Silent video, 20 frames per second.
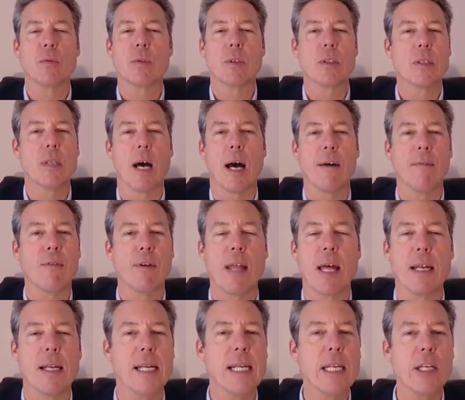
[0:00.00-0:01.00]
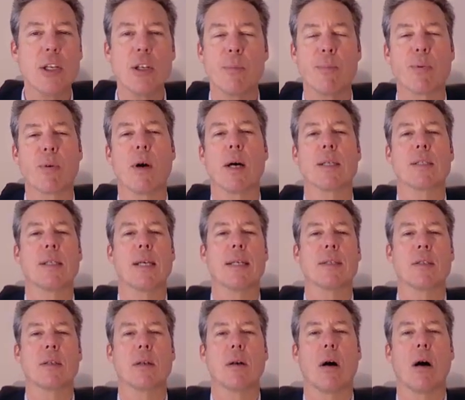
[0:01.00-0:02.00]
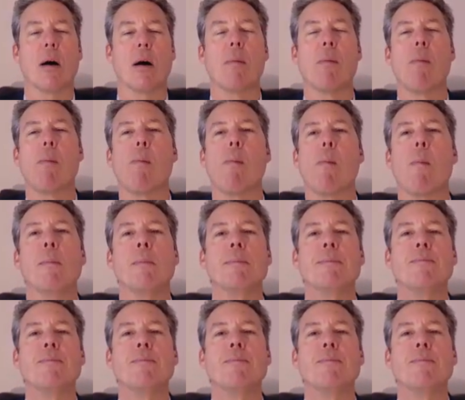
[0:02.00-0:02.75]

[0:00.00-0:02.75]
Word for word: of his stuff without any due process at all.